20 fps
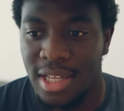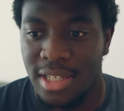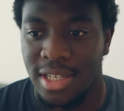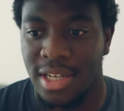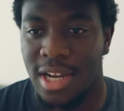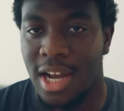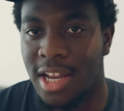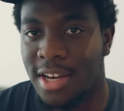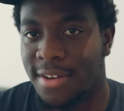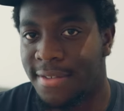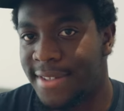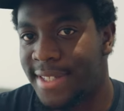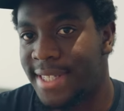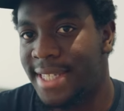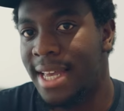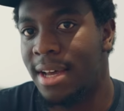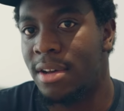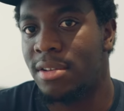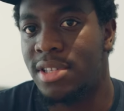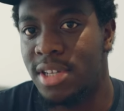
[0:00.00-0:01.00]
to kind of
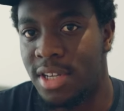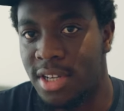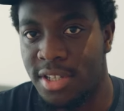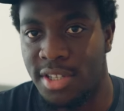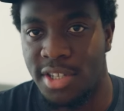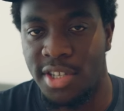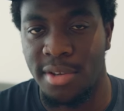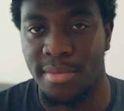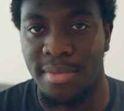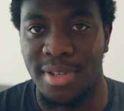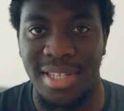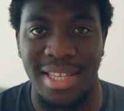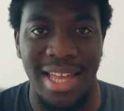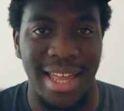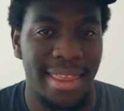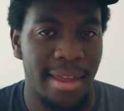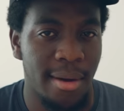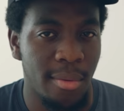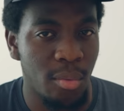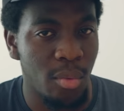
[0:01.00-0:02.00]
sell to consumers
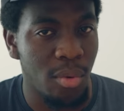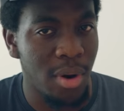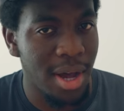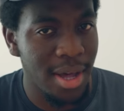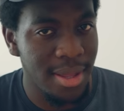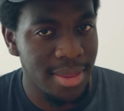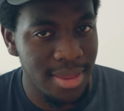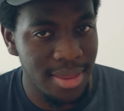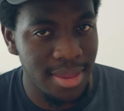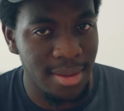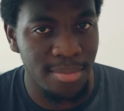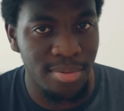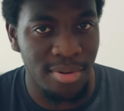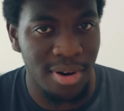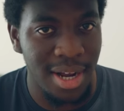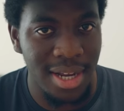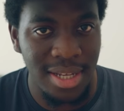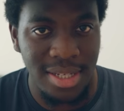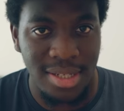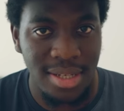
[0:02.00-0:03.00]
that they're worth the
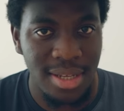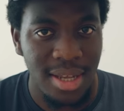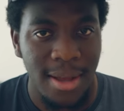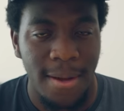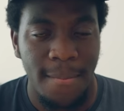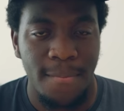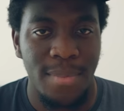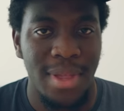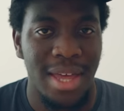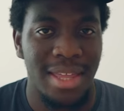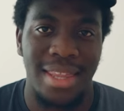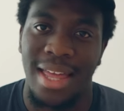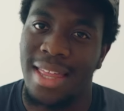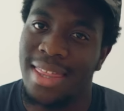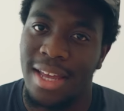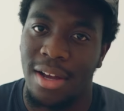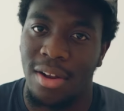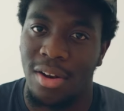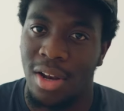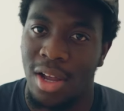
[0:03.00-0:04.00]
price and
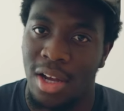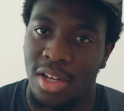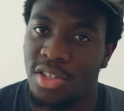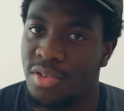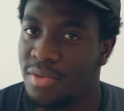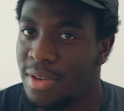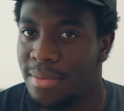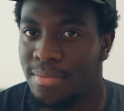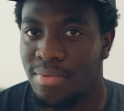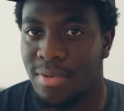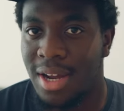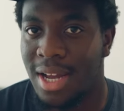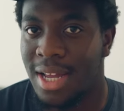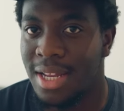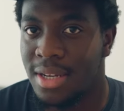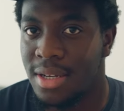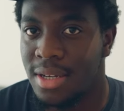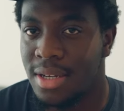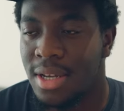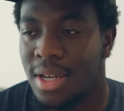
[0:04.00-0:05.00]
that they're a luxury
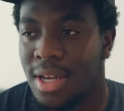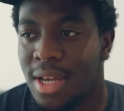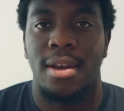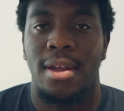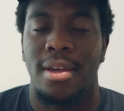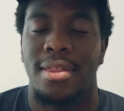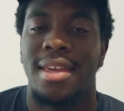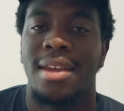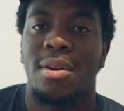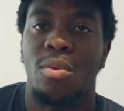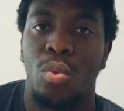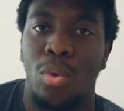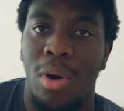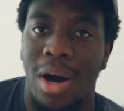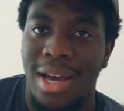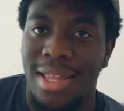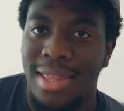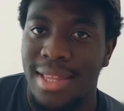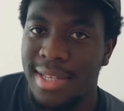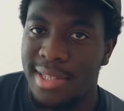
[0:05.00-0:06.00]
brand. And I think
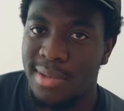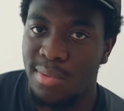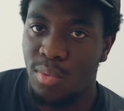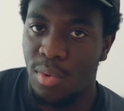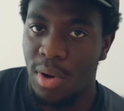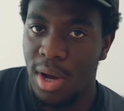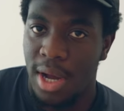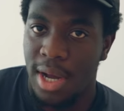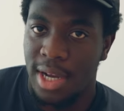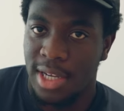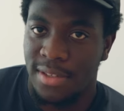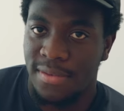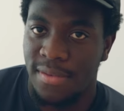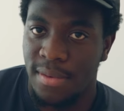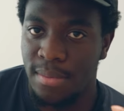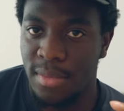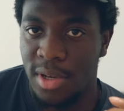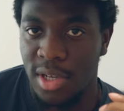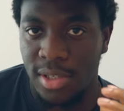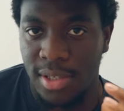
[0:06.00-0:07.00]
why this works for
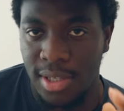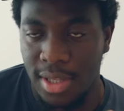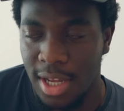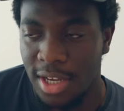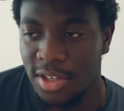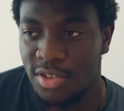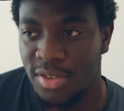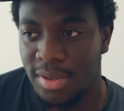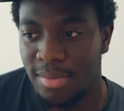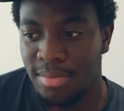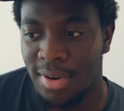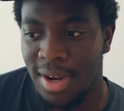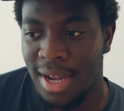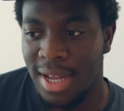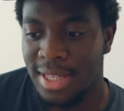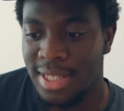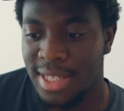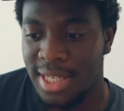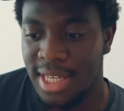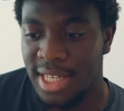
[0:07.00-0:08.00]
most luxury
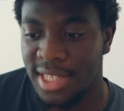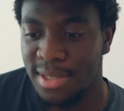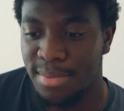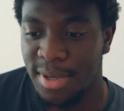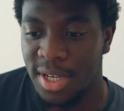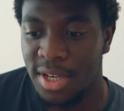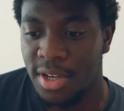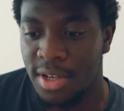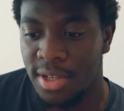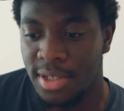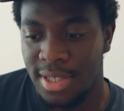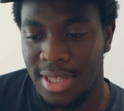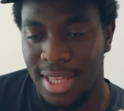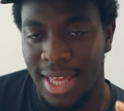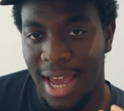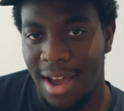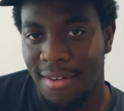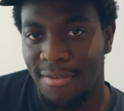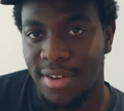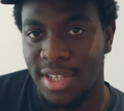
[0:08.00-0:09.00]
brands is because
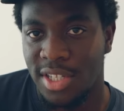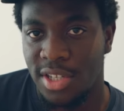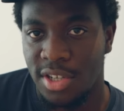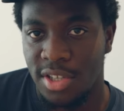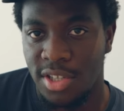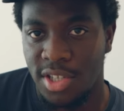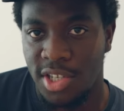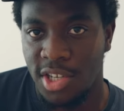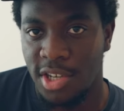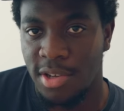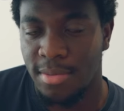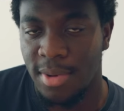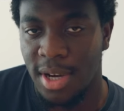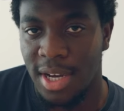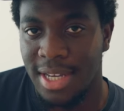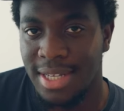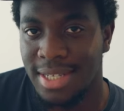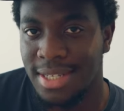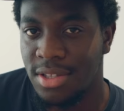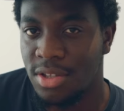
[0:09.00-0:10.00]
the average
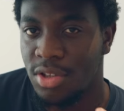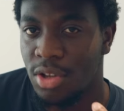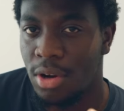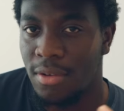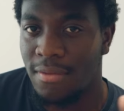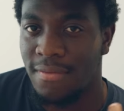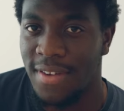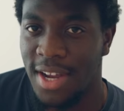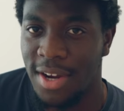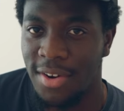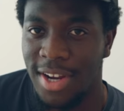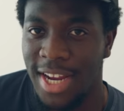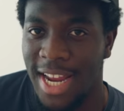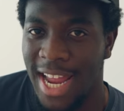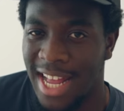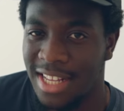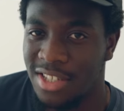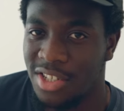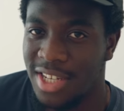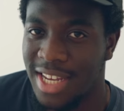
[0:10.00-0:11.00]
consumer is not very
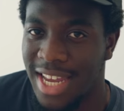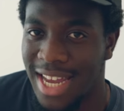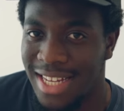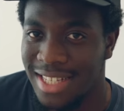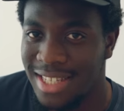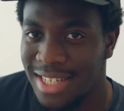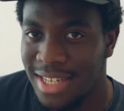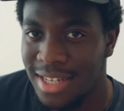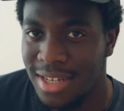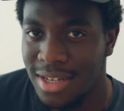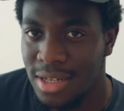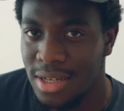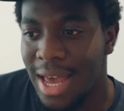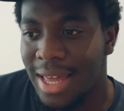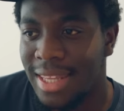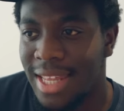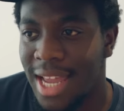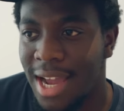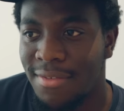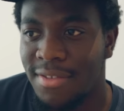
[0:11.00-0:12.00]
educated
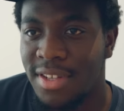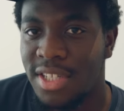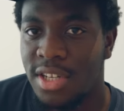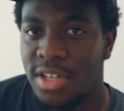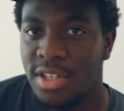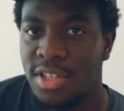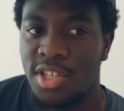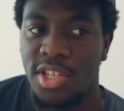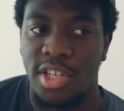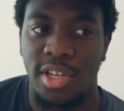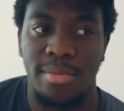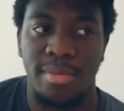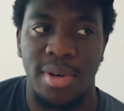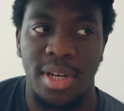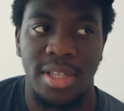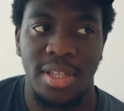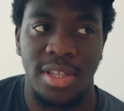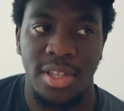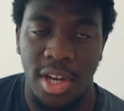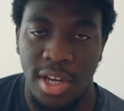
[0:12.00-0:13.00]
and the average
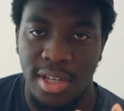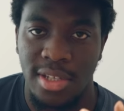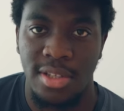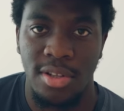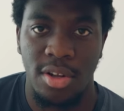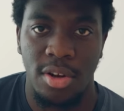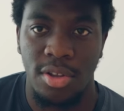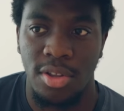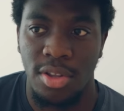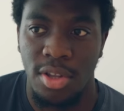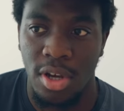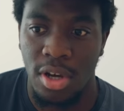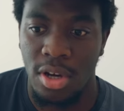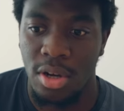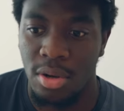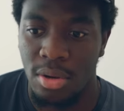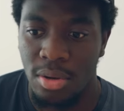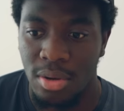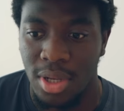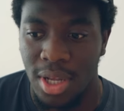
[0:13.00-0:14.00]
consumer does not
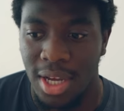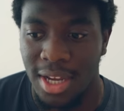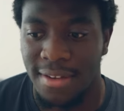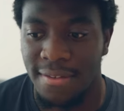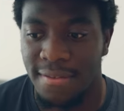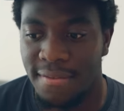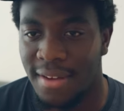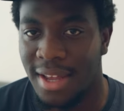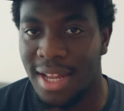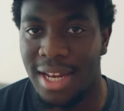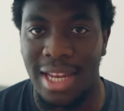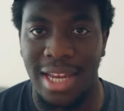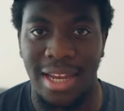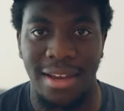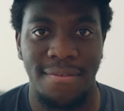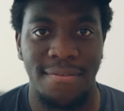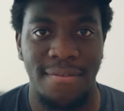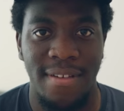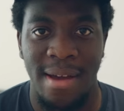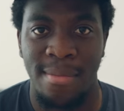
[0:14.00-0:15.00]
know like feeling
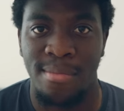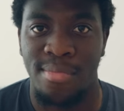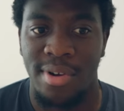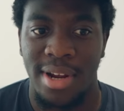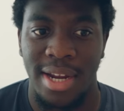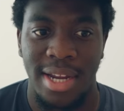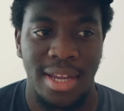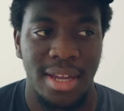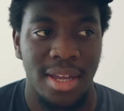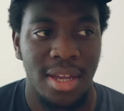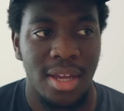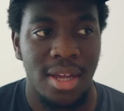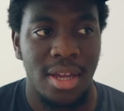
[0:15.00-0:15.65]
a fabric